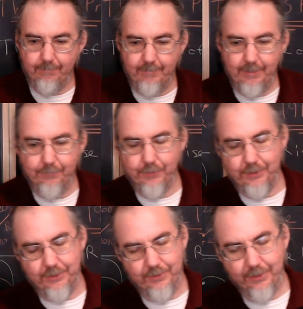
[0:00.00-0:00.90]
for
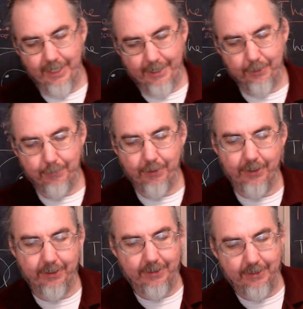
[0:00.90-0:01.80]
this latter
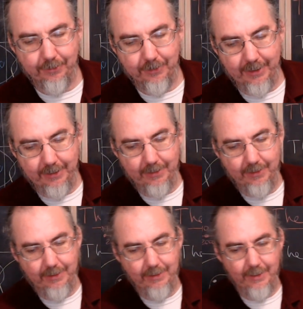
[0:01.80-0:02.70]
part, it created
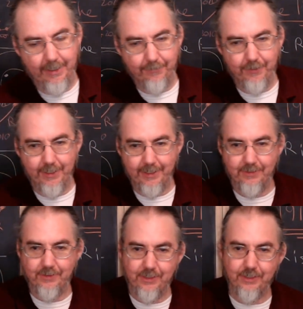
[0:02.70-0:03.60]
the
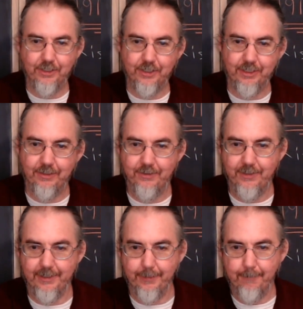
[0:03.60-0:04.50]
FDIC insurance
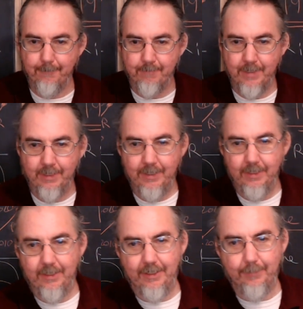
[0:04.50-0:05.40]
that
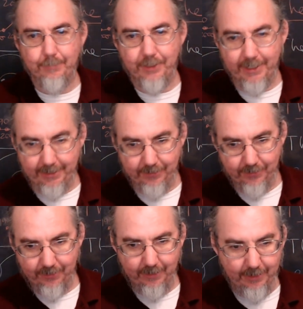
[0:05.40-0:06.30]

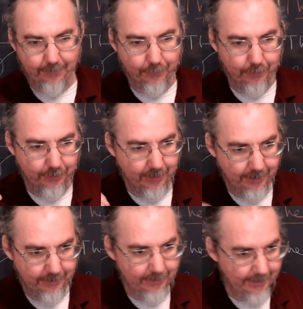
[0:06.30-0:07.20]
protects the first
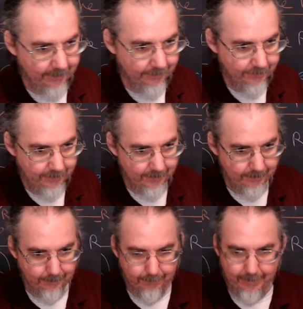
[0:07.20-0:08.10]
100,000,
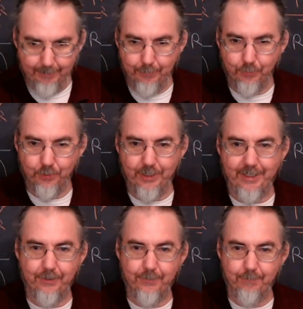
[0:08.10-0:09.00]
maybe more
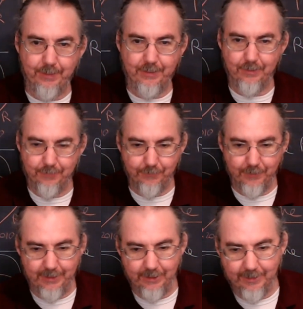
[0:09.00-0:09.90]
now because of
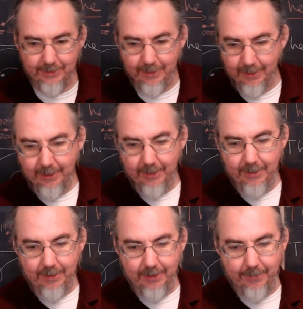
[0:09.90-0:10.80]
inflation,
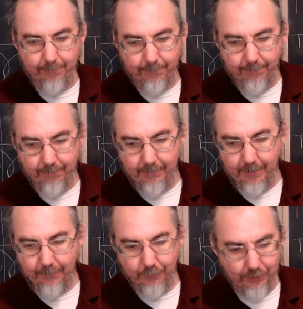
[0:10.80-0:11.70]
the
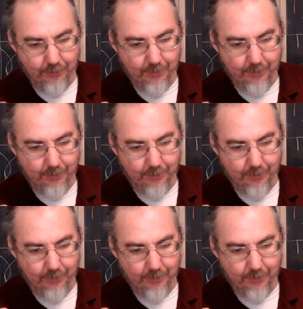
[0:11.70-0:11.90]
first